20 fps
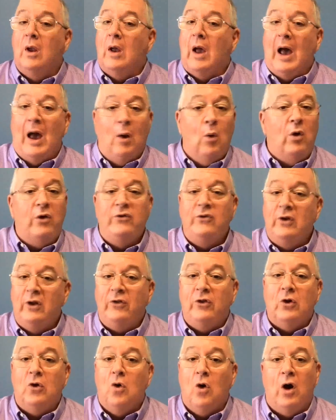I wasn't at
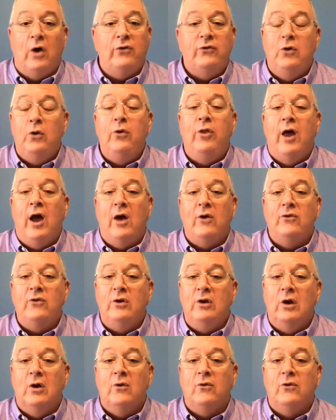the cross
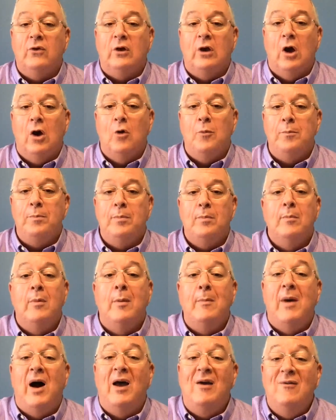2,000 years ago,
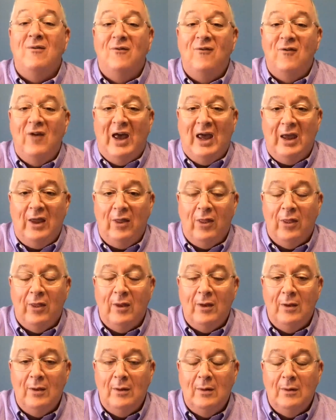but by faith,
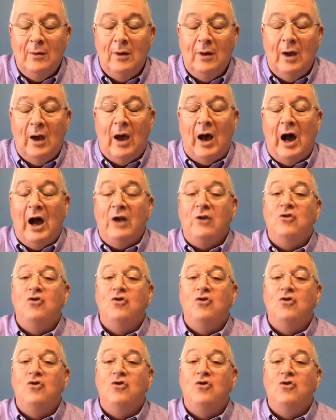I